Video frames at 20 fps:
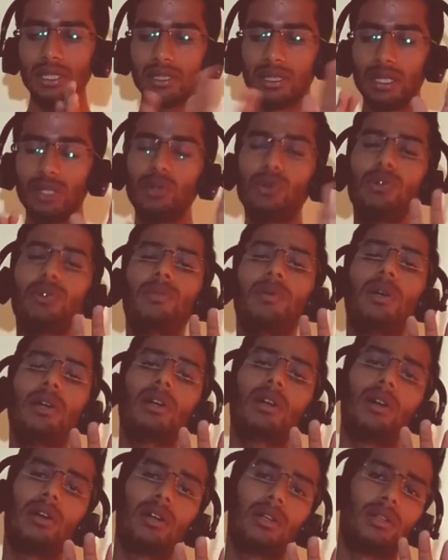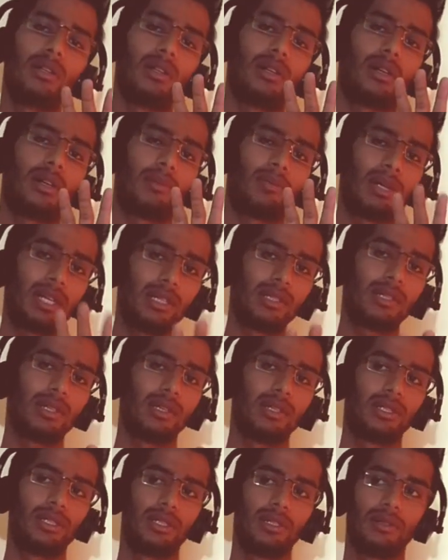They don't work on
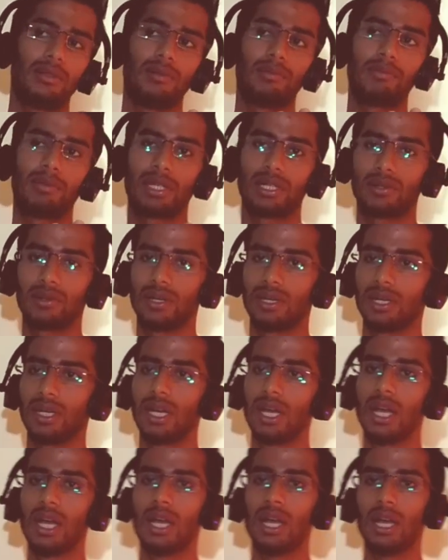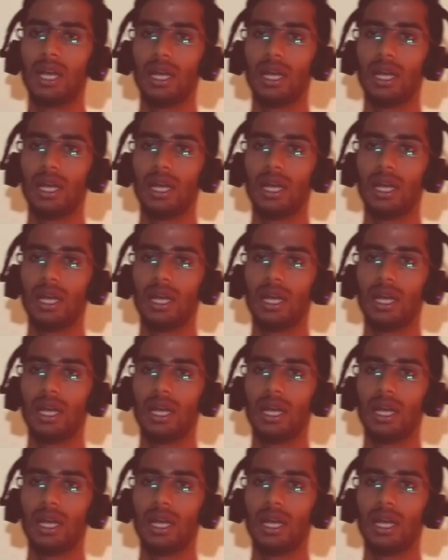pronunciation particularly,